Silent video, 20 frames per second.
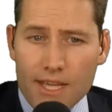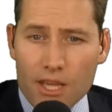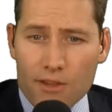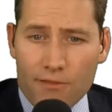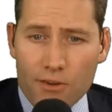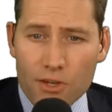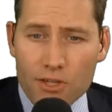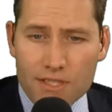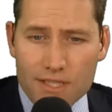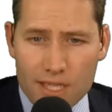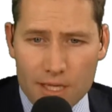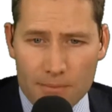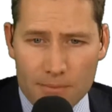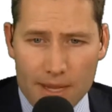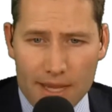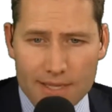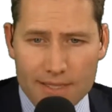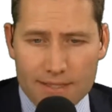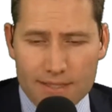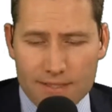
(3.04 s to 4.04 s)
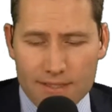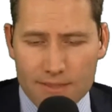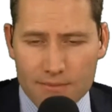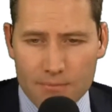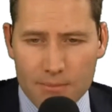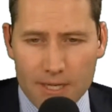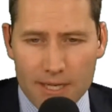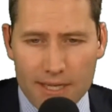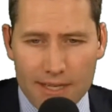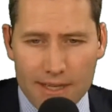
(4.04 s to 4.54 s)
Now, the first tip, as
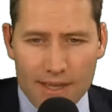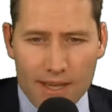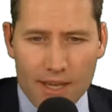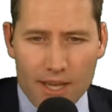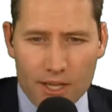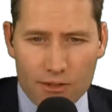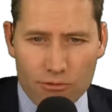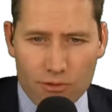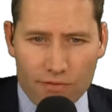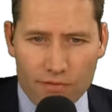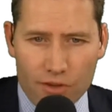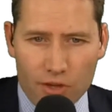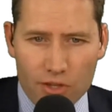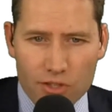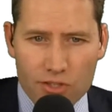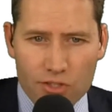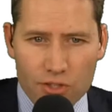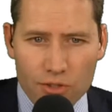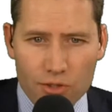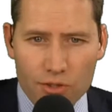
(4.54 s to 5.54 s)
Peter had referred